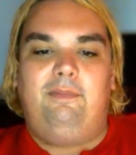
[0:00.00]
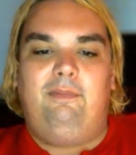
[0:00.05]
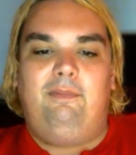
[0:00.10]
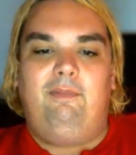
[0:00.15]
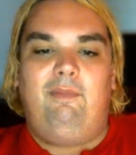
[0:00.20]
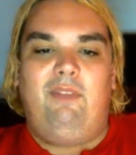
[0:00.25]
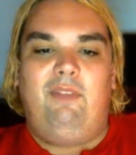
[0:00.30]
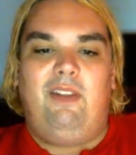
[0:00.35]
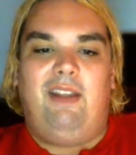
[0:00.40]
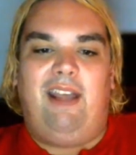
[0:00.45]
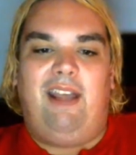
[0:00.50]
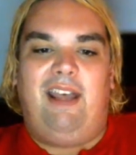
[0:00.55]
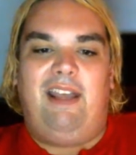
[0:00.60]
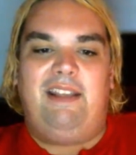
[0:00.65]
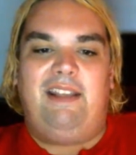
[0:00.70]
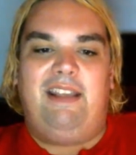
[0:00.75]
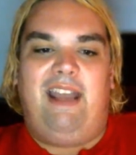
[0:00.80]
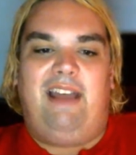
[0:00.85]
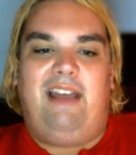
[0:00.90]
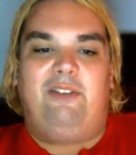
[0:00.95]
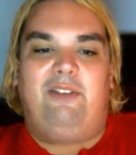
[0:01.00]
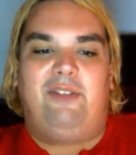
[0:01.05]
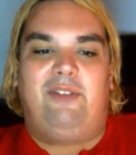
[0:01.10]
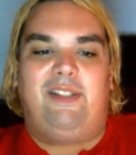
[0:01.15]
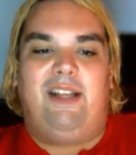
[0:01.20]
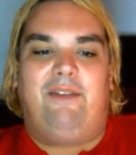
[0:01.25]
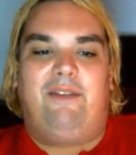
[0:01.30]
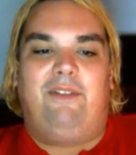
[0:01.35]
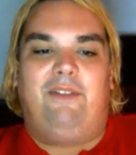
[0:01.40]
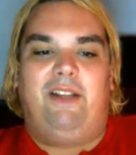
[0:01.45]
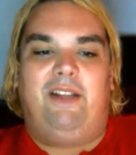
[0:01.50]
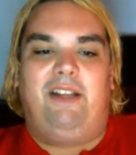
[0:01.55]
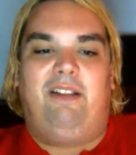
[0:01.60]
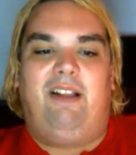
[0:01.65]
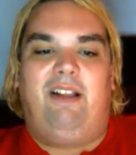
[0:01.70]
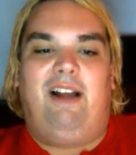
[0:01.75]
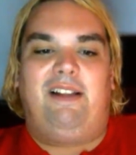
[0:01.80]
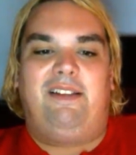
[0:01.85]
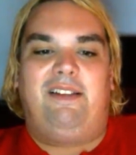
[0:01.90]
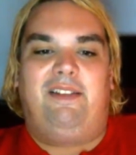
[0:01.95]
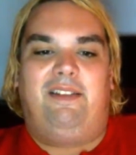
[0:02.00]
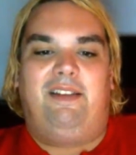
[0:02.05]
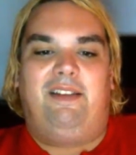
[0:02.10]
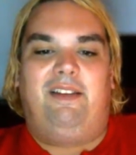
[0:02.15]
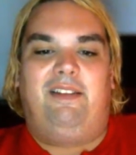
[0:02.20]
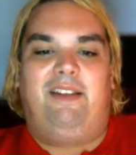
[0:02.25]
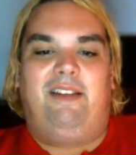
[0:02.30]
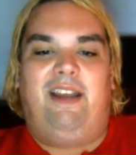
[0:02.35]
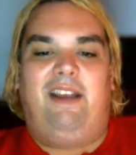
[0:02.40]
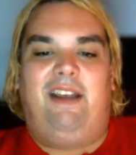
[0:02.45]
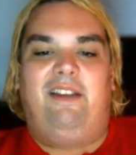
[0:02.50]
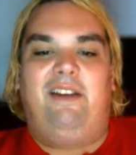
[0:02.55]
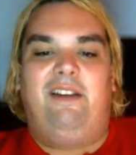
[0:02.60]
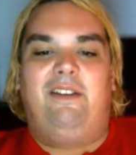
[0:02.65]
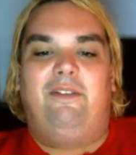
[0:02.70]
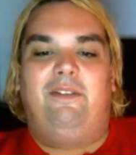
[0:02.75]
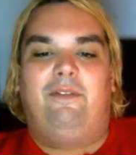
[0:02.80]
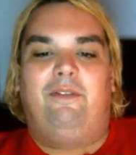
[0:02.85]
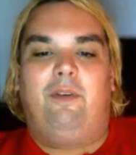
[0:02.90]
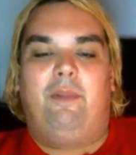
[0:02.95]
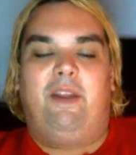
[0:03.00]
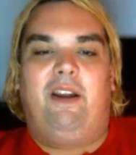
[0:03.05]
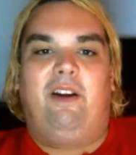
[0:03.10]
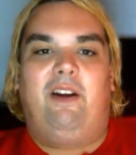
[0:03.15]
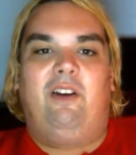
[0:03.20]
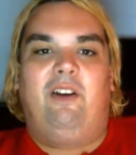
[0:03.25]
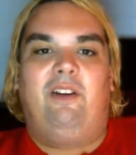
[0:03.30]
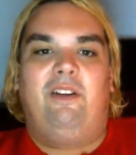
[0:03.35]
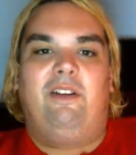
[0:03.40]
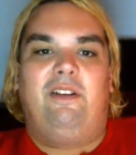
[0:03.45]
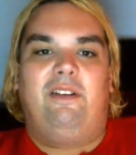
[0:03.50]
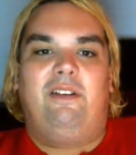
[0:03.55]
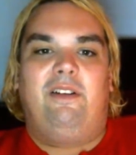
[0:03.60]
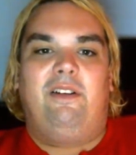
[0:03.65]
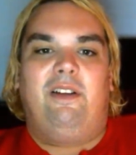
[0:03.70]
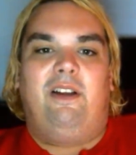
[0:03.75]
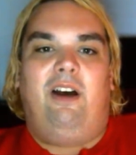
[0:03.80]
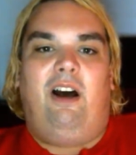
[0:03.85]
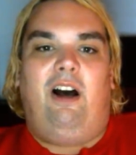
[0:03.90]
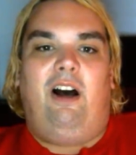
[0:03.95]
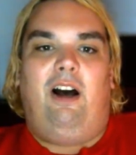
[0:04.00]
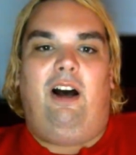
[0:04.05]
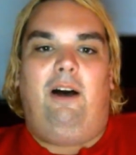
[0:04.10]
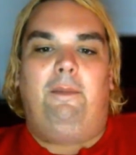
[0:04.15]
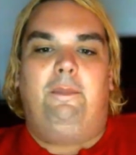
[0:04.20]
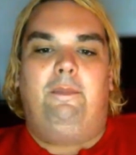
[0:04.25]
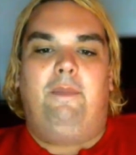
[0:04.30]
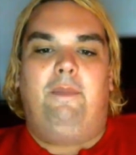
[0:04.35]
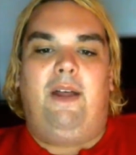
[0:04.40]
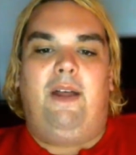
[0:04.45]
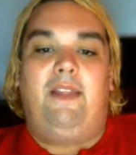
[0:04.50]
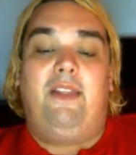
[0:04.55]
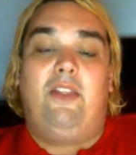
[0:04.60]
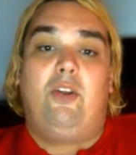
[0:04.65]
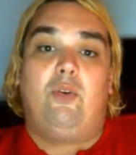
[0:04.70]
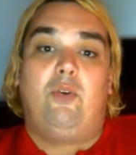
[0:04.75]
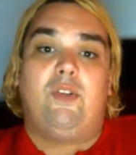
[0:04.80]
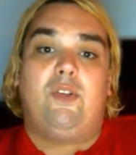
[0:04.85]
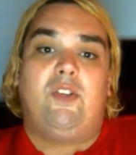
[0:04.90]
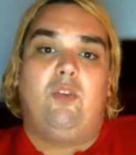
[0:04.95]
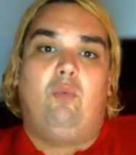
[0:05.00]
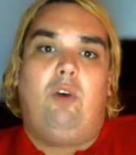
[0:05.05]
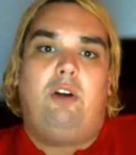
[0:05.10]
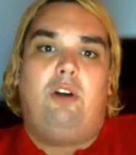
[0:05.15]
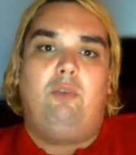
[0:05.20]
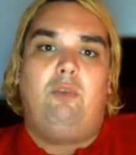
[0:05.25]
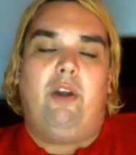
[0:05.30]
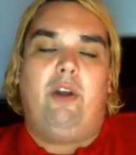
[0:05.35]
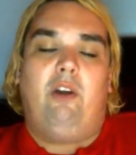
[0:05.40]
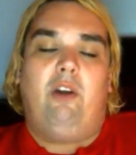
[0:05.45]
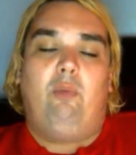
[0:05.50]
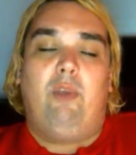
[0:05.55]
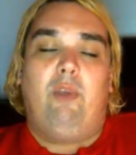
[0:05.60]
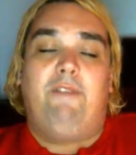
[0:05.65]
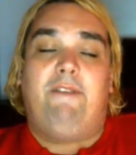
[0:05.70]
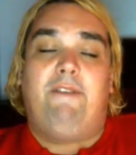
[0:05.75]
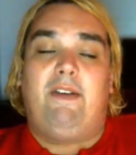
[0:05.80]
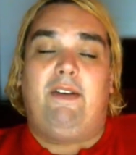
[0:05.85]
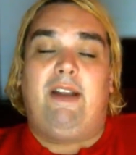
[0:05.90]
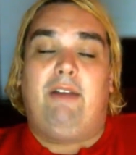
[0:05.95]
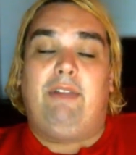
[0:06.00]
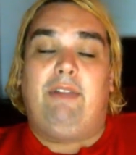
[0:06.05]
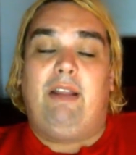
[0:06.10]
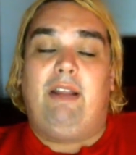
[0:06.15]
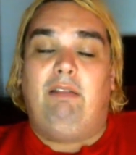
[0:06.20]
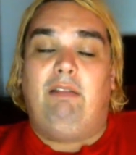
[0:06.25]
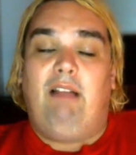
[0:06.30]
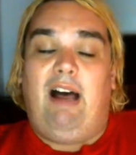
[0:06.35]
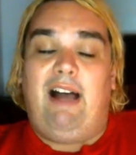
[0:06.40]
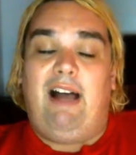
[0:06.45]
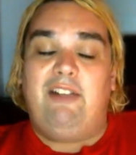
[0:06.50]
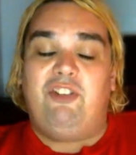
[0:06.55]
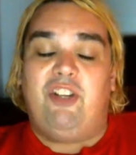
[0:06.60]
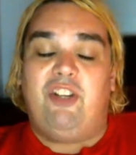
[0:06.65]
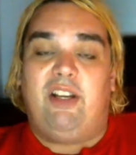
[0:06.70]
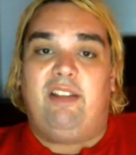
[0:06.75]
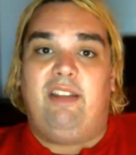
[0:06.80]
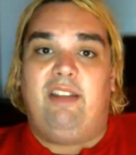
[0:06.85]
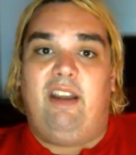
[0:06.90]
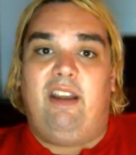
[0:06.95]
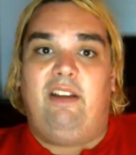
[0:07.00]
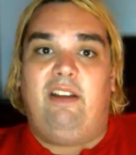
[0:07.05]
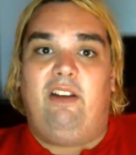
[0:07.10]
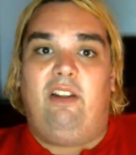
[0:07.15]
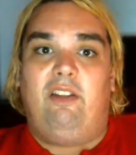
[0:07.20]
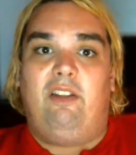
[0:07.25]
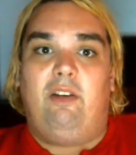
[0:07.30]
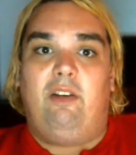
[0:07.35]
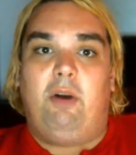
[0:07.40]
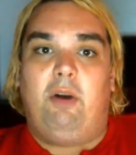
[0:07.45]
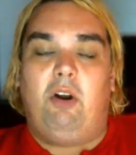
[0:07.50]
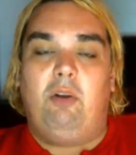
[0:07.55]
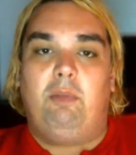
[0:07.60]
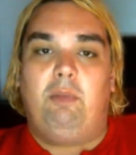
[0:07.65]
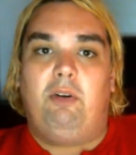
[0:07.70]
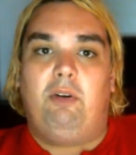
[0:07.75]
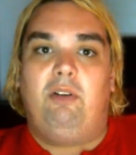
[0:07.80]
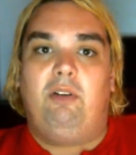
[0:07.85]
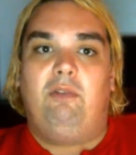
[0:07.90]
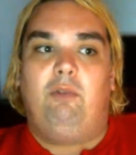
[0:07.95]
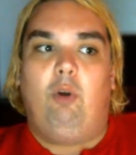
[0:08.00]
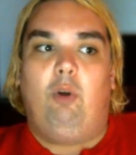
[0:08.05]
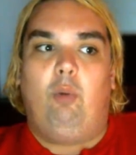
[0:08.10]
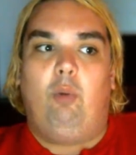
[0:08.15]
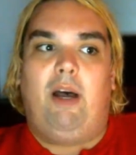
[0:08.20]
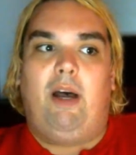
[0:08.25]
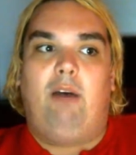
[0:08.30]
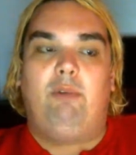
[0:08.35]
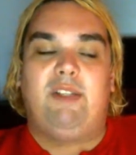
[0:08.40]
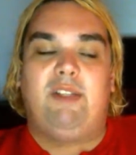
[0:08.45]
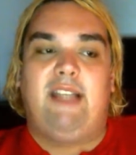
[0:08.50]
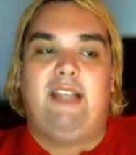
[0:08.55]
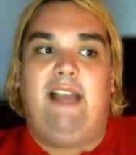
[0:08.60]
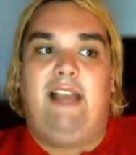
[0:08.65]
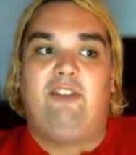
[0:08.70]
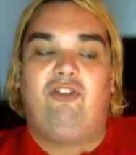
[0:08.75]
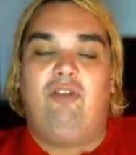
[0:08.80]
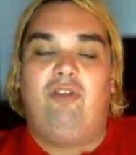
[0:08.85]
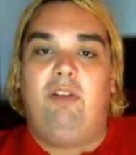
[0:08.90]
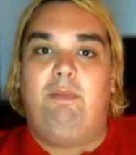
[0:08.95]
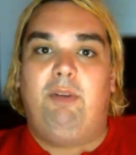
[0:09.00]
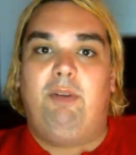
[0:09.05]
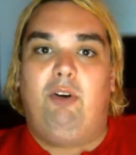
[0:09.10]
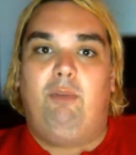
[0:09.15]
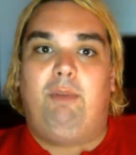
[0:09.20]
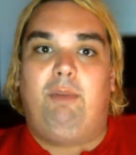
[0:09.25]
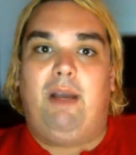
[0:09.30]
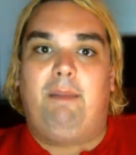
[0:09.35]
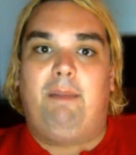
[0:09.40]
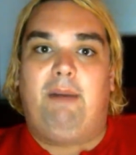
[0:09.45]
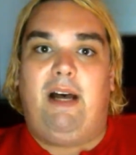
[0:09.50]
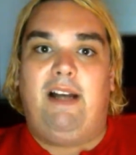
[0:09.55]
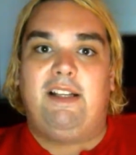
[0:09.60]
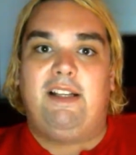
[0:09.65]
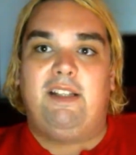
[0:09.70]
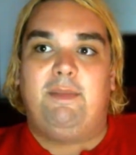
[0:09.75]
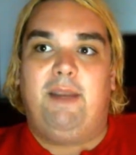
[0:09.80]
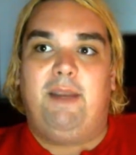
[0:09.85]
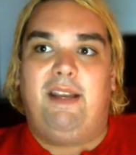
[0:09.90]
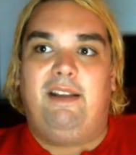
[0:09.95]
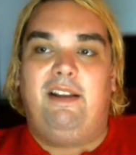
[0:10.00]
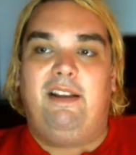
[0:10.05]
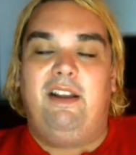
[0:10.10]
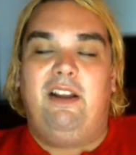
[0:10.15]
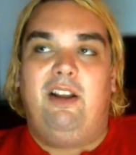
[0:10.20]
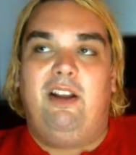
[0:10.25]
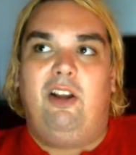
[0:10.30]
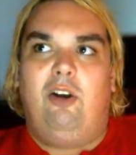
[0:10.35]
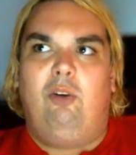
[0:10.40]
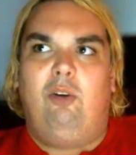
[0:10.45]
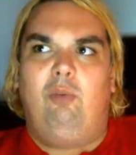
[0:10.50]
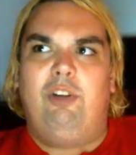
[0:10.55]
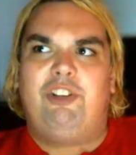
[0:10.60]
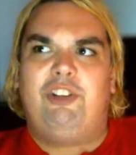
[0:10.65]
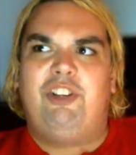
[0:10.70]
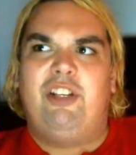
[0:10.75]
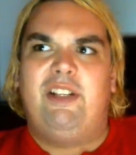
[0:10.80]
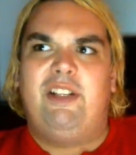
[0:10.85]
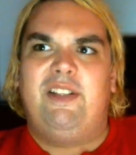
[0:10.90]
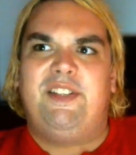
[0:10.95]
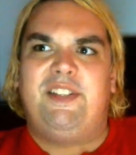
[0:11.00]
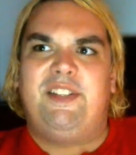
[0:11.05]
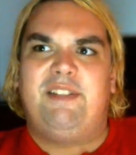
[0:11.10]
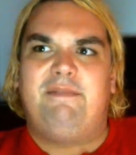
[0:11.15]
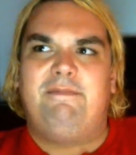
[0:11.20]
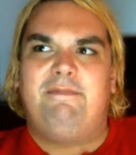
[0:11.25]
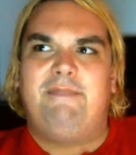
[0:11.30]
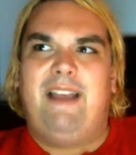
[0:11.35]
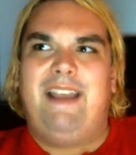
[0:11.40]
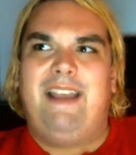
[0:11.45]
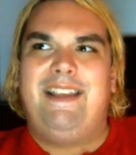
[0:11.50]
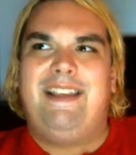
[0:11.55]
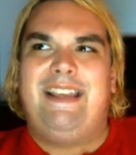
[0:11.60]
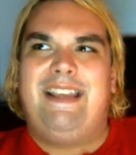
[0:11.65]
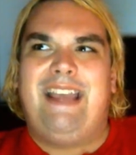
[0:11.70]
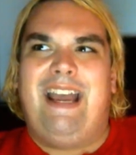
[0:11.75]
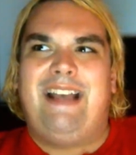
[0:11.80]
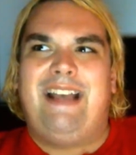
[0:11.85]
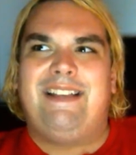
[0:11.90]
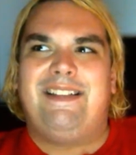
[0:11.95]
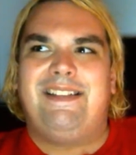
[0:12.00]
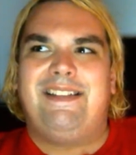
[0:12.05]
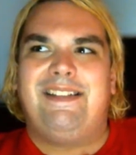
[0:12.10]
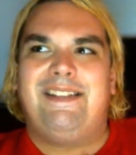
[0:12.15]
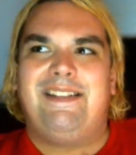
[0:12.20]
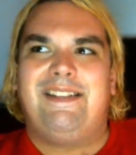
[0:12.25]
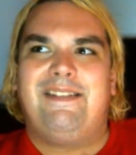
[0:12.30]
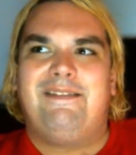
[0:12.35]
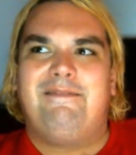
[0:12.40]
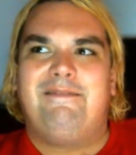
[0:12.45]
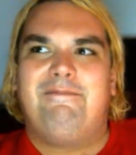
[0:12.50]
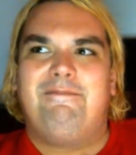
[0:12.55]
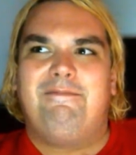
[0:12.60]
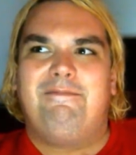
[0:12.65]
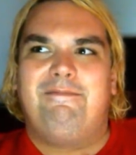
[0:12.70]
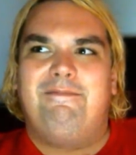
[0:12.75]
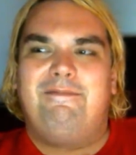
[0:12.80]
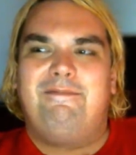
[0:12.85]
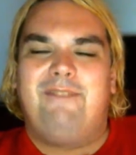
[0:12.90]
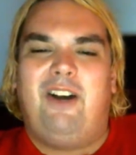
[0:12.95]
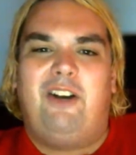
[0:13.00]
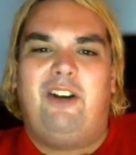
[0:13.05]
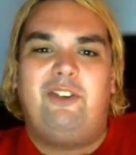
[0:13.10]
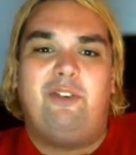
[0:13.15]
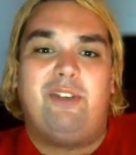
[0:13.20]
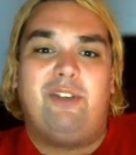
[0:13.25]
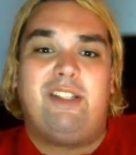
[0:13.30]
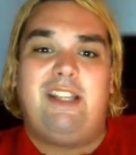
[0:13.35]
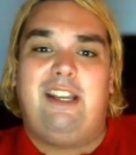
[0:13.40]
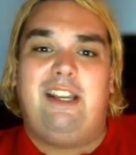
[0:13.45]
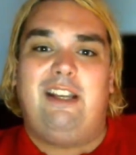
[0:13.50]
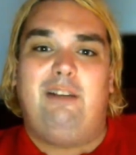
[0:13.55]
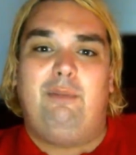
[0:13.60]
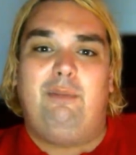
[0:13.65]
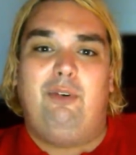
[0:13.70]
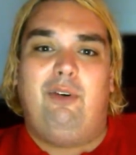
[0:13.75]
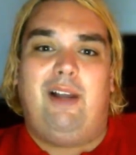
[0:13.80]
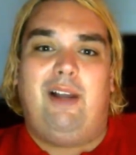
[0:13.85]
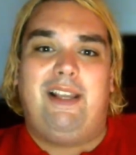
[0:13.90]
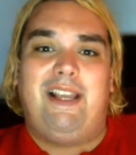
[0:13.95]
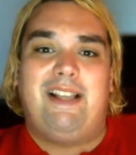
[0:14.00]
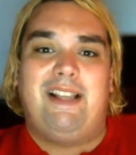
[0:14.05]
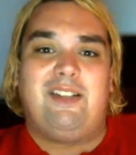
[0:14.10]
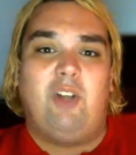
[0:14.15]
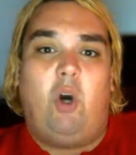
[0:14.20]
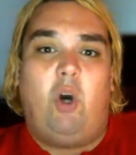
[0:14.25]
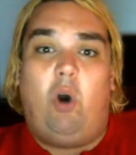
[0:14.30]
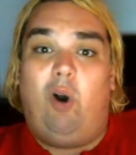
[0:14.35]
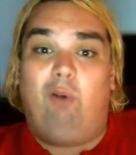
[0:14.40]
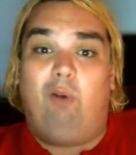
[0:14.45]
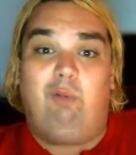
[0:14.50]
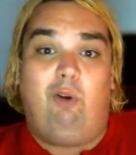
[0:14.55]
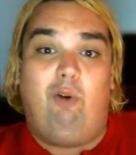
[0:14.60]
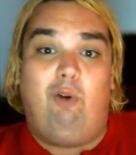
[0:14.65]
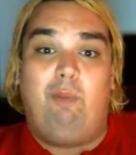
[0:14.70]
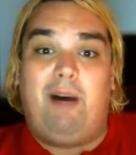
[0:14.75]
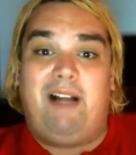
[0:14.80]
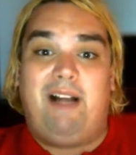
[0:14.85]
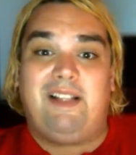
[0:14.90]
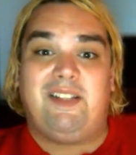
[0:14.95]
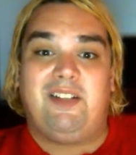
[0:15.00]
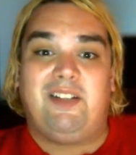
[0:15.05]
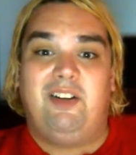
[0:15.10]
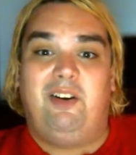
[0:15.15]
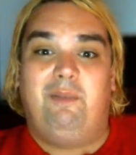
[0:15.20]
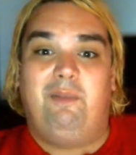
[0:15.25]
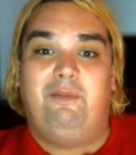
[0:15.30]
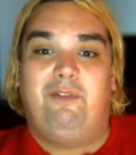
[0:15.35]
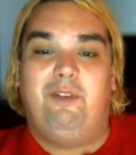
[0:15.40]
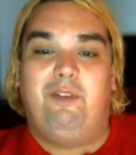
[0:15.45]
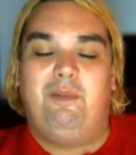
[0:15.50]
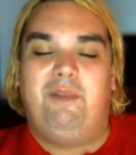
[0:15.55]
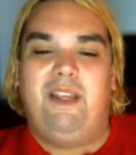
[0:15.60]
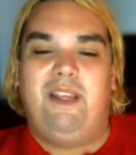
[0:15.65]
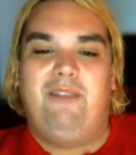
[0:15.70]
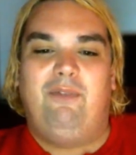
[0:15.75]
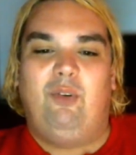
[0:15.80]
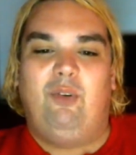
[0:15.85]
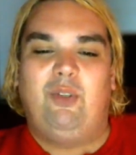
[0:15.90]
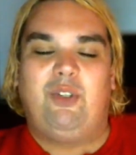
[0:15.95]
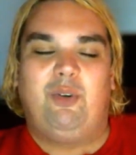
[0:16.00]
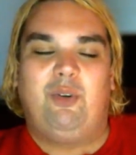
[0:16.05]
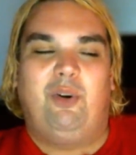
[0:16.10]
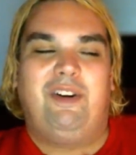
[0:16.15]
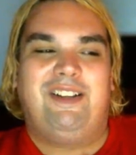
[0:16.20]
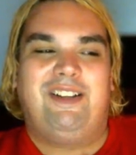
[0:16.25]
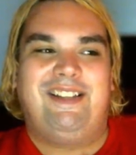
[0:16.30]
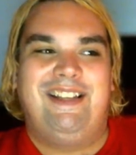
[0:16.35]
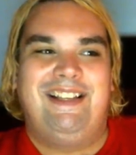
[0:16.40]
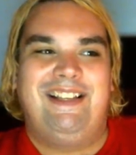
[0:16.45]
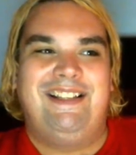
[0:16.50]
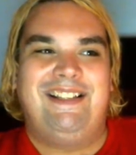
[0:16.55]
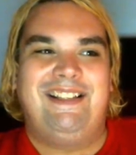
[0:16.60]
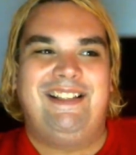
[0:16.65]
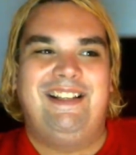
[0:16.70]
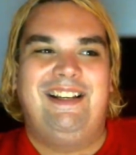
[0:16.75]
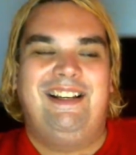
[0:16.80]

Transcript: and, yeah, there's definitely a lot to think of that from there. Um, and then there was the one where we found out that Logic, the uh, the barber robot, was actually built by Boxman, which is, I guess, understandable. I guess all robots come from evil sources.